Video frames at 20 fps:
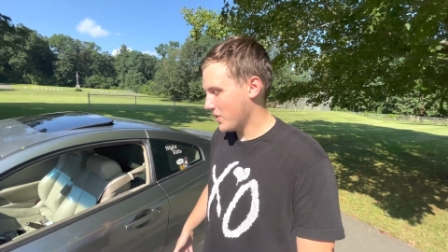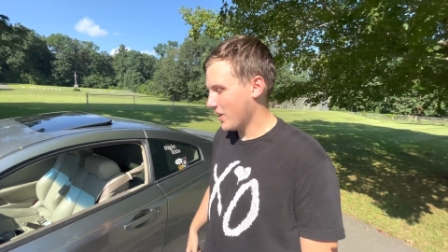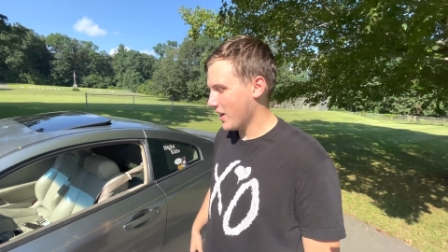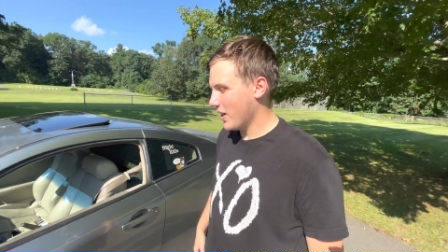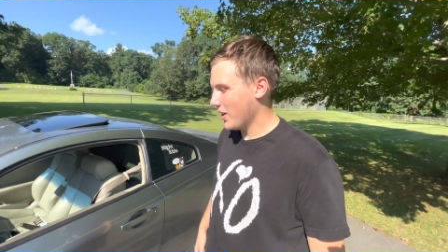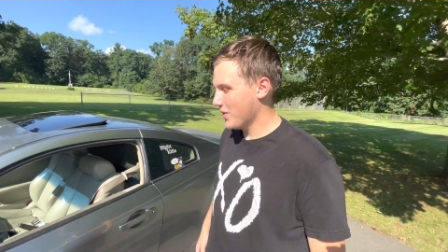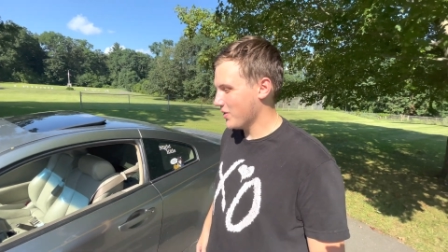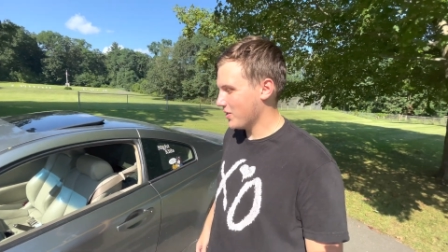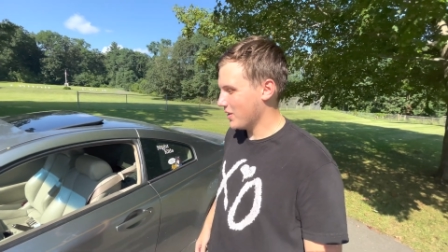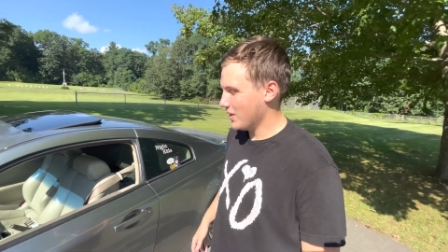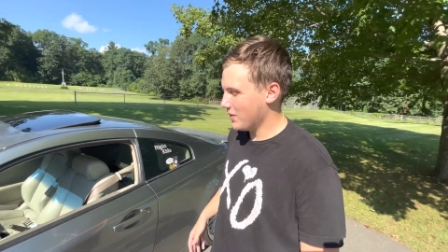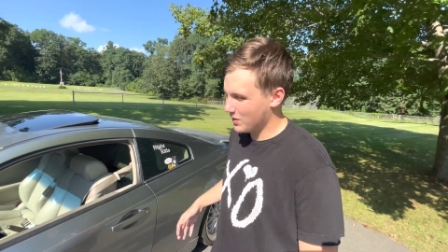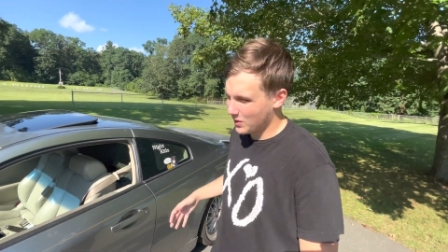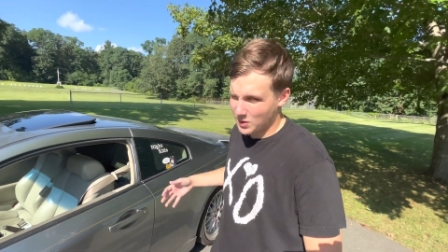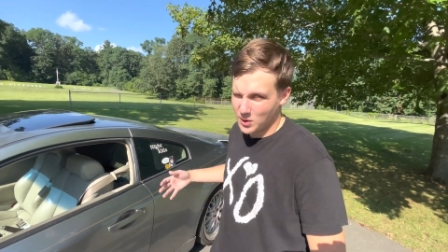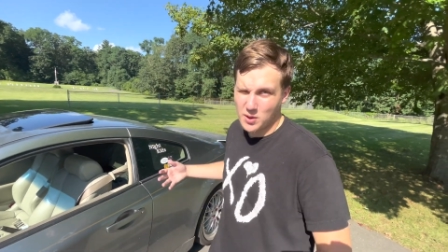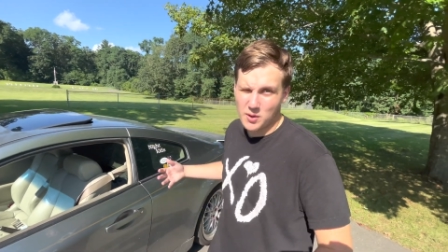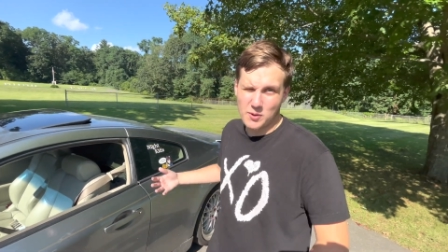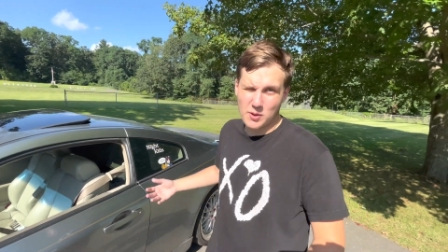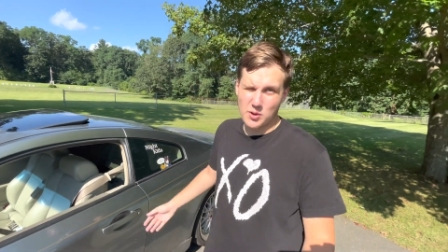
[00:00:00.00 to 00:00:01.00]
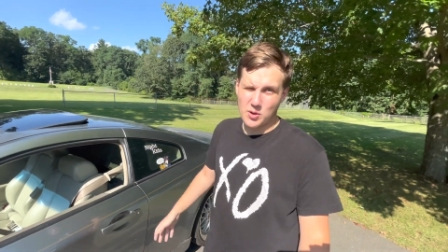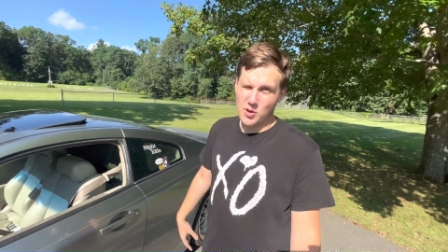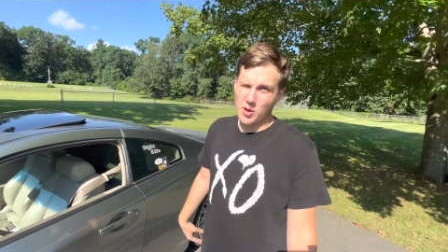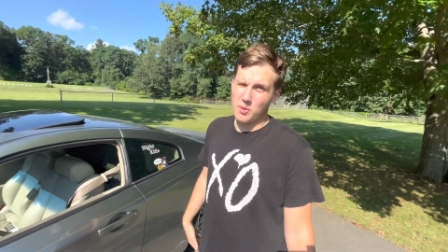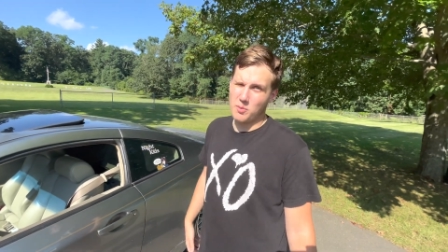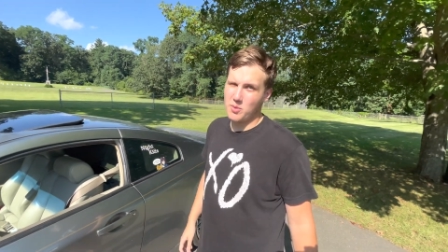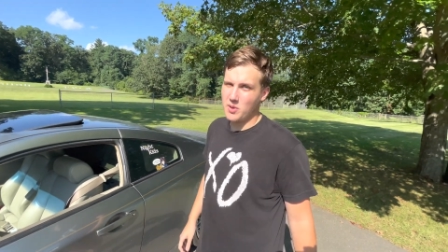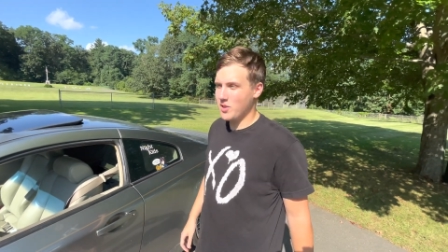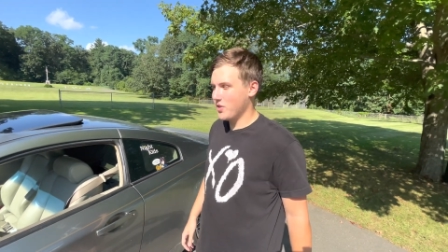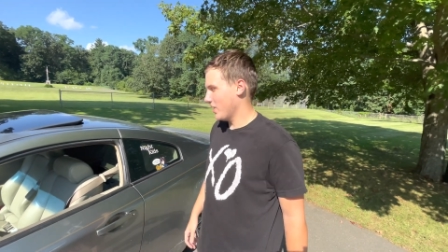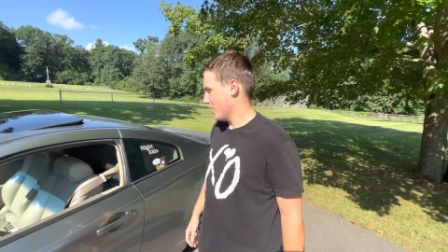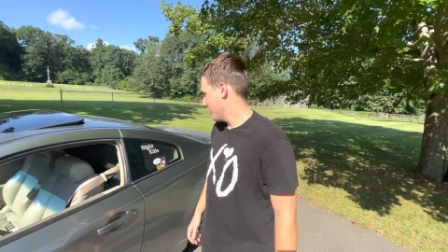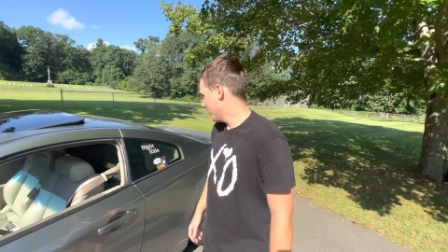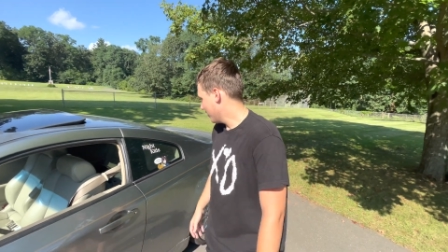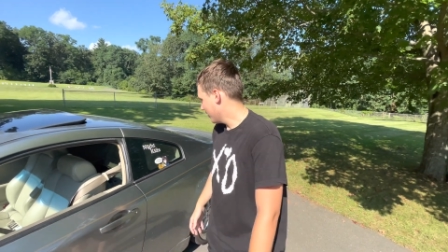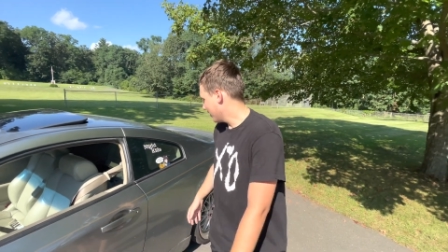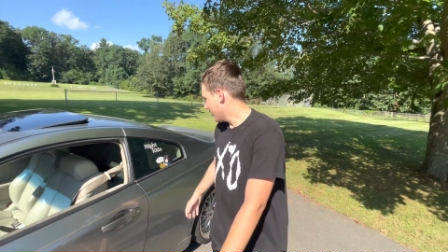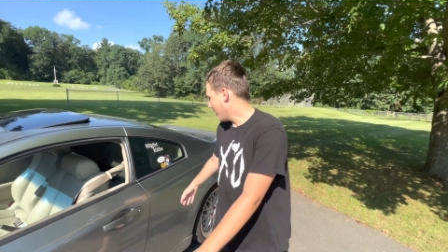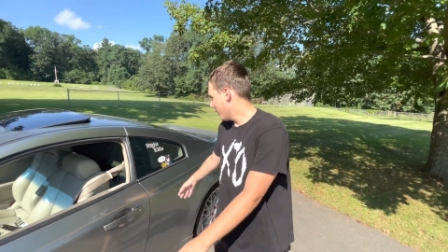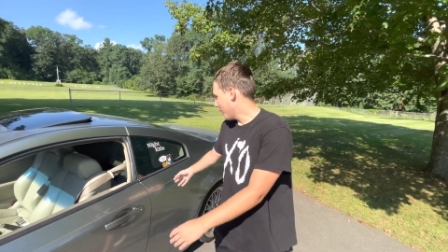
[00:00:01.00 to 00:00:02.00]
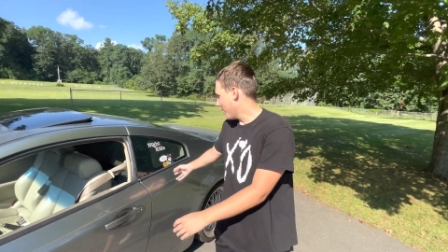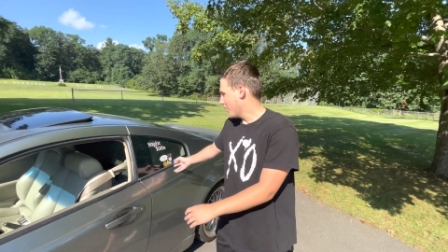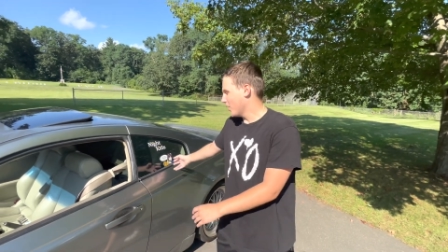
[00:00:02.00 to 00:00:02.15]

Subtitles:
sounds, even though if they're trumpets, as you can tell by